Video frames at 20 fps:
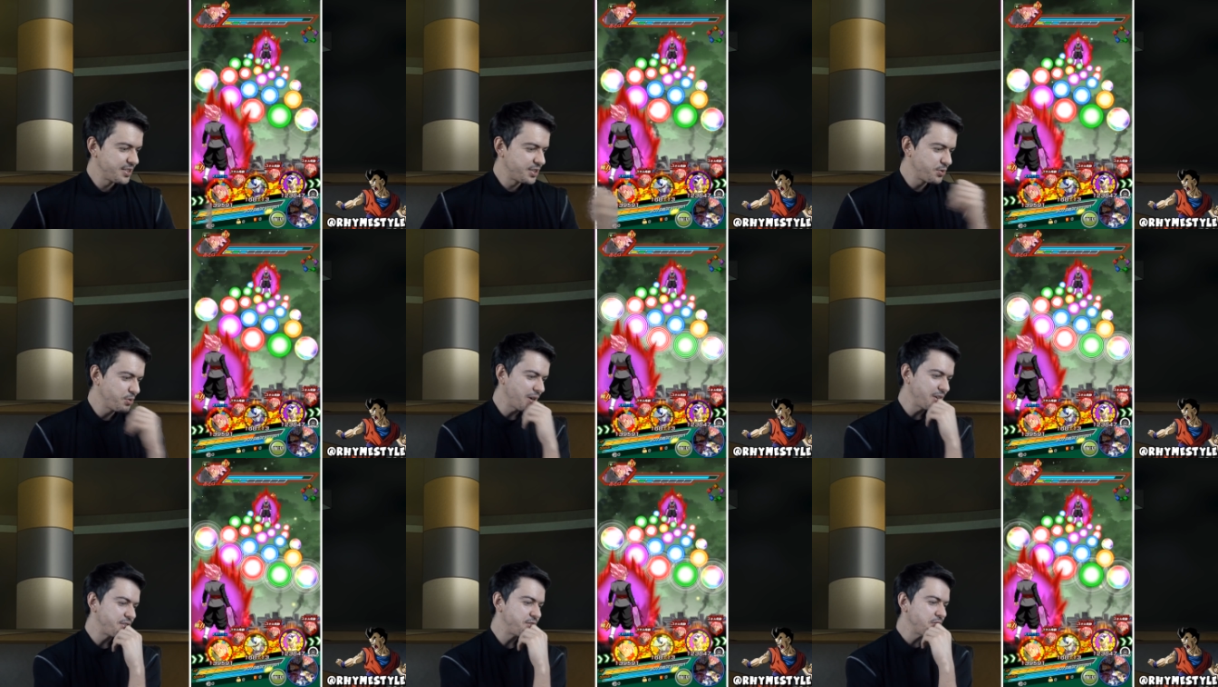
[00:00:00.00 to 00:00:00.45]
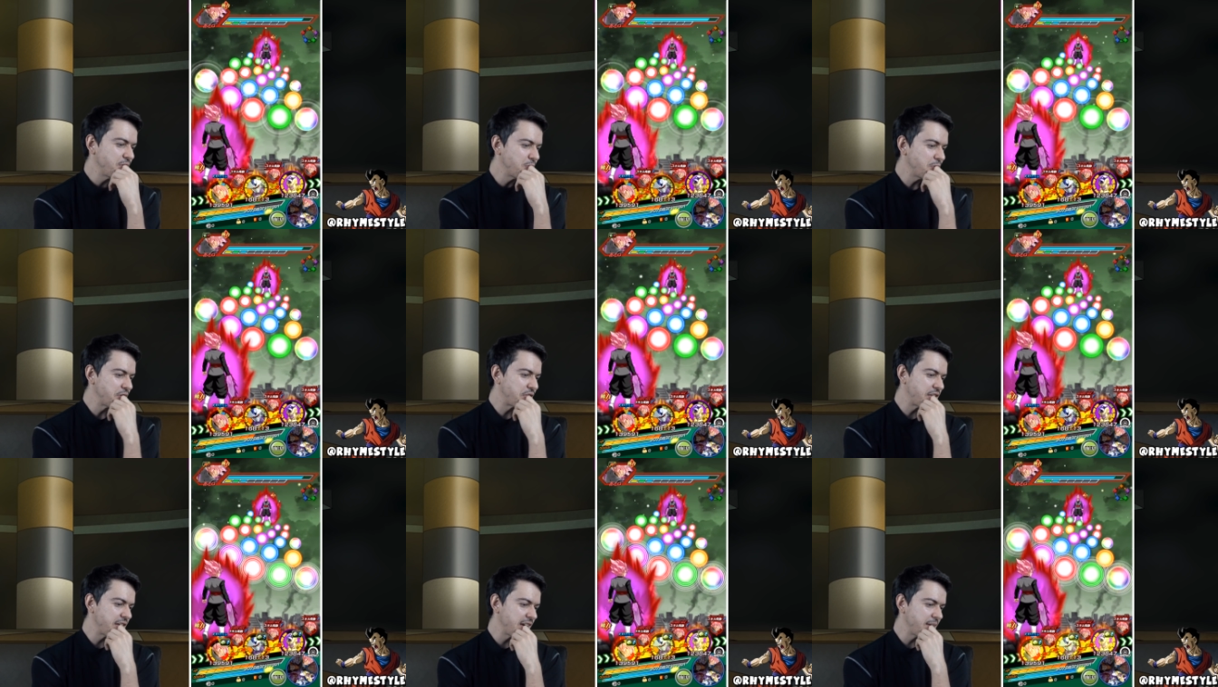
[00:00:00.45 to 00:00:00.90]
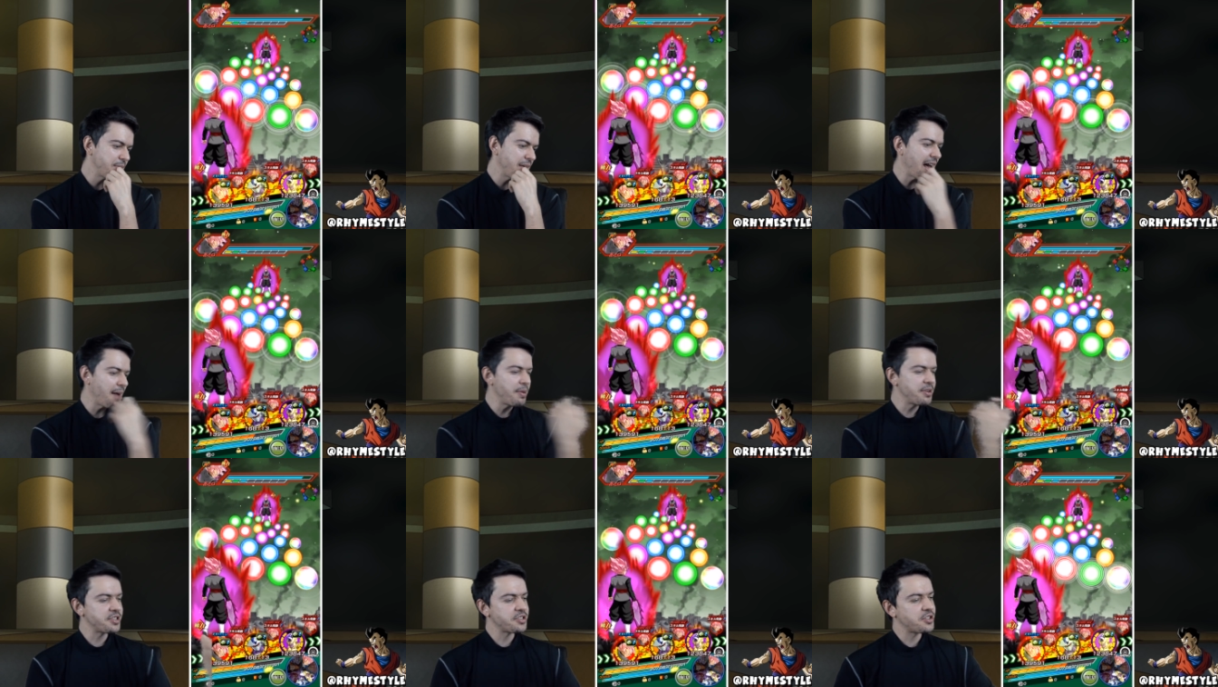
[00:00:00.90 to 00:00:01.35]
Do I do it with him?
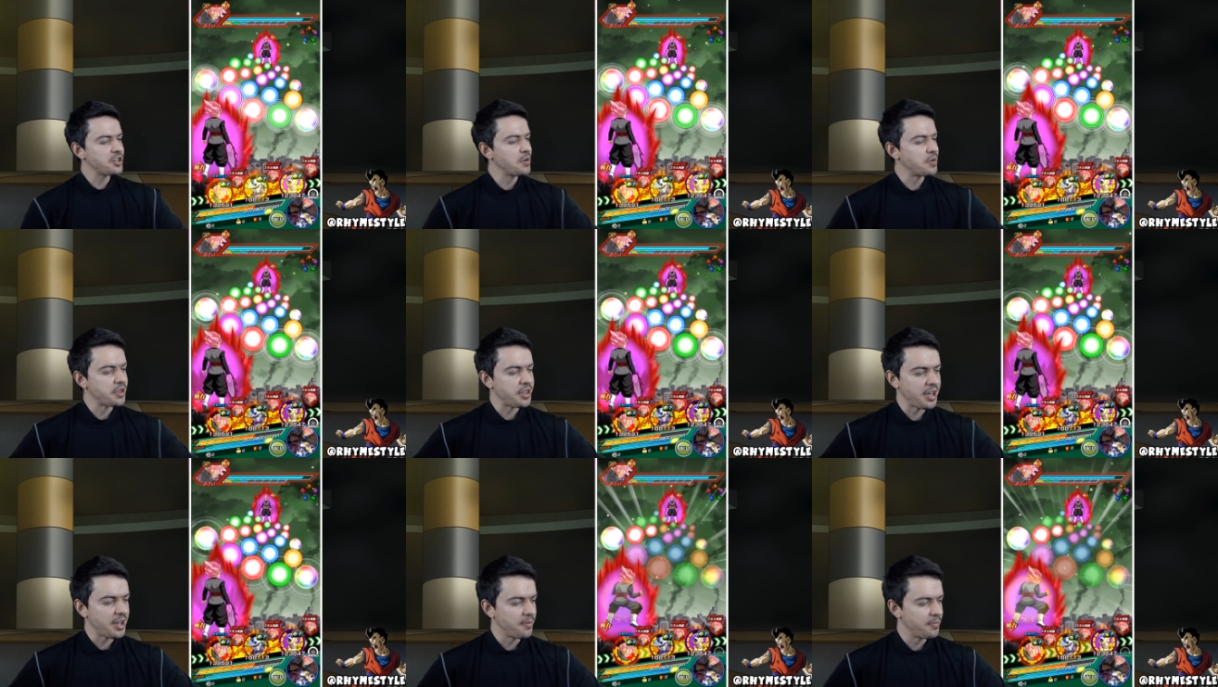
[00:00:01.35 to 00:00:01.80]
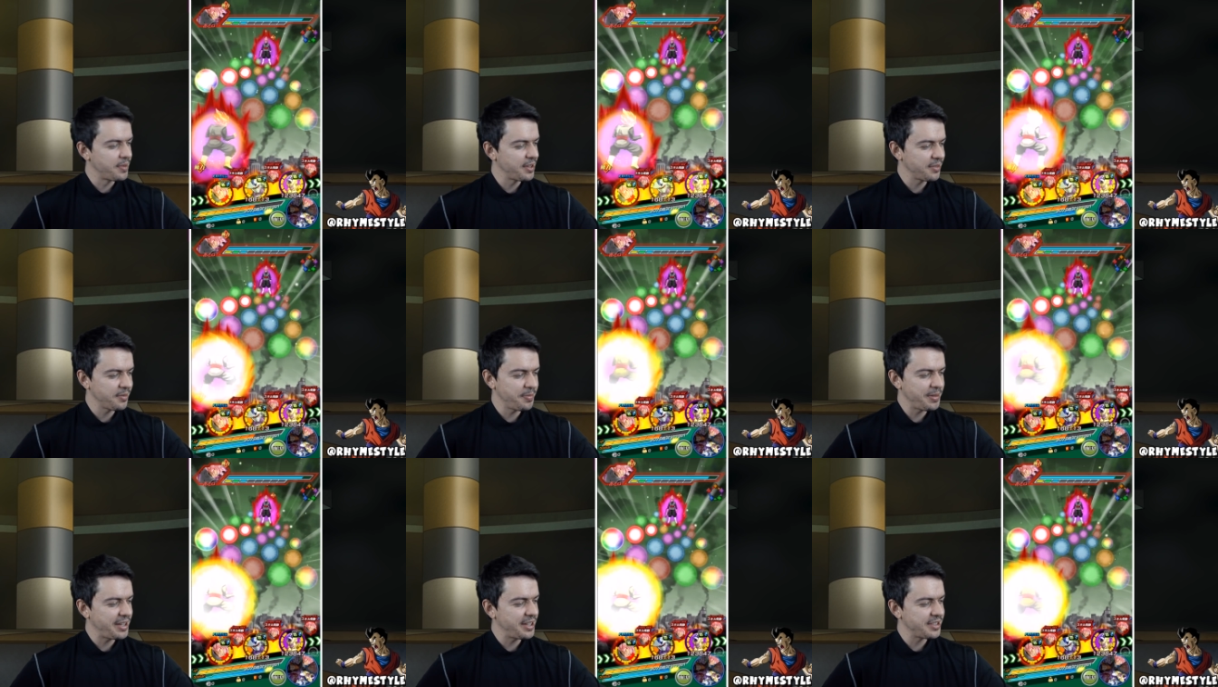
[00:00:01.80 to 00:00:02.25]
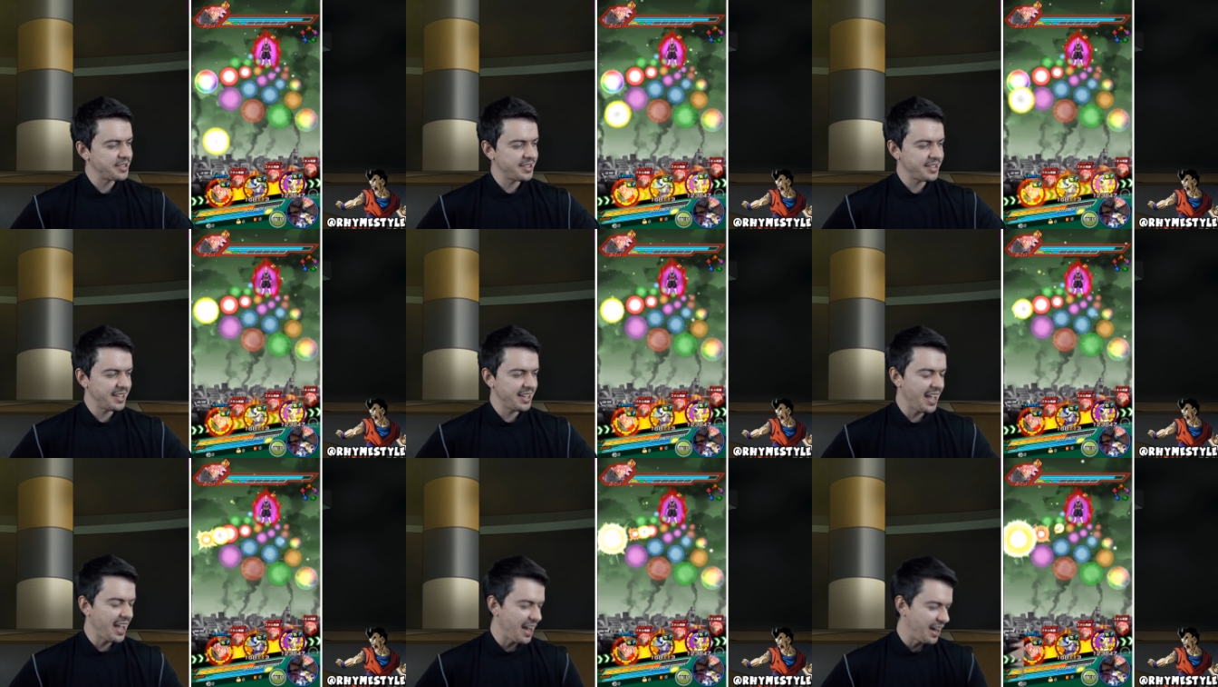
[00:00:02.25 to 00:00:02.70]
I'm gonna just do it with him,
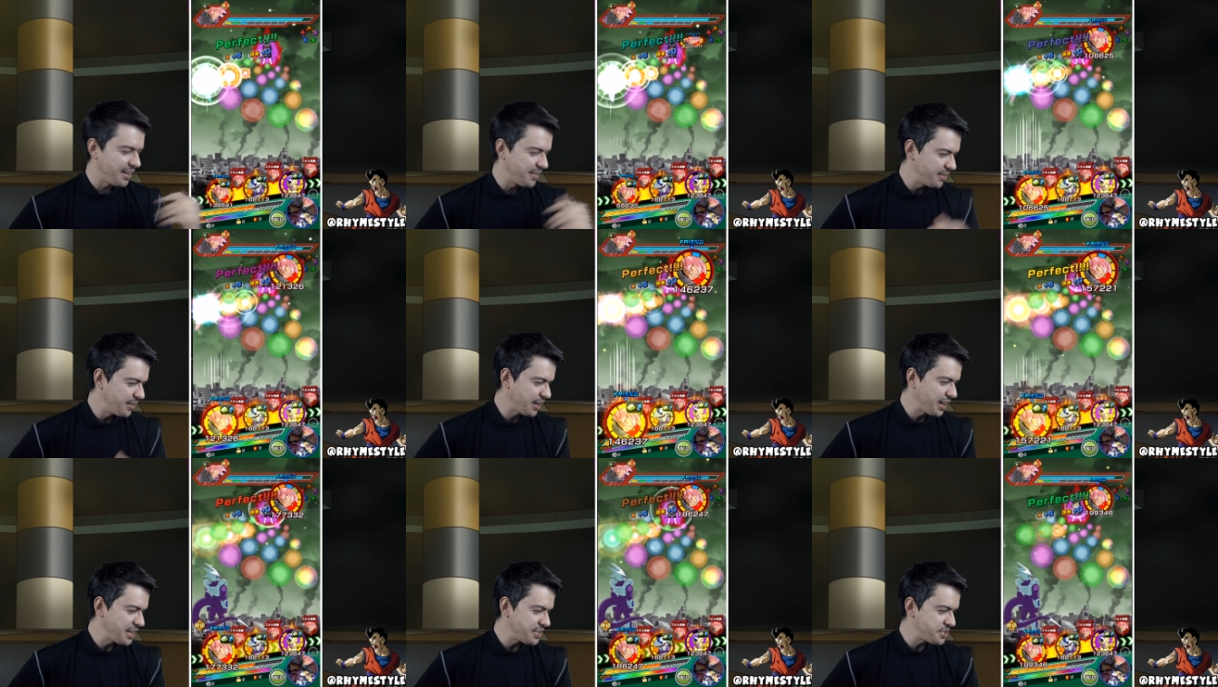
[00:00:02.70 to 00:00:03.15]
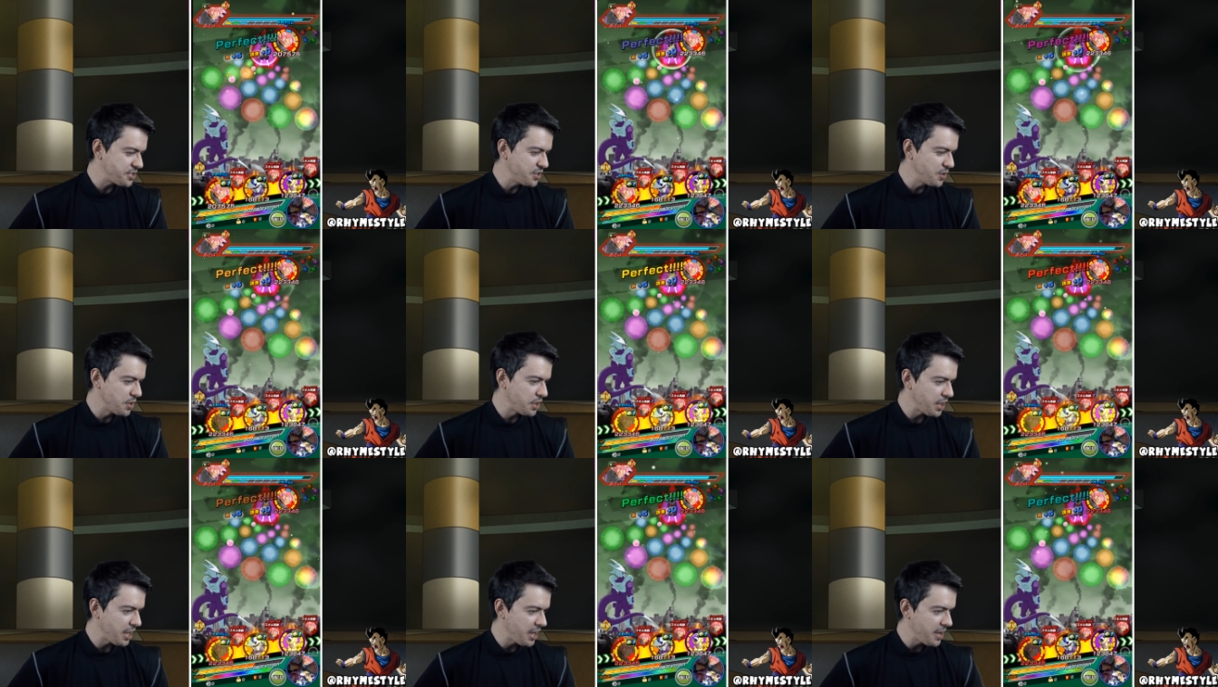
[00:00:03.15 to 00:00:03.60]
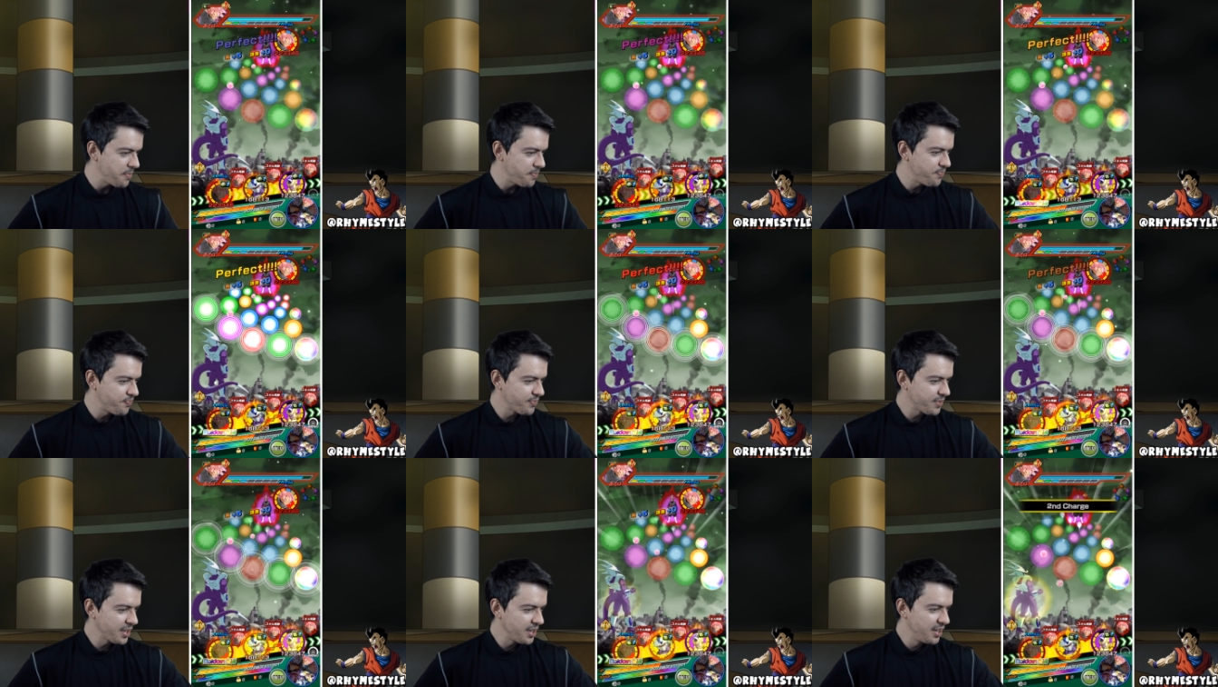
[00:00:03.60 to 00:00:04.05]
because, yeah. Okay, let's do it with him.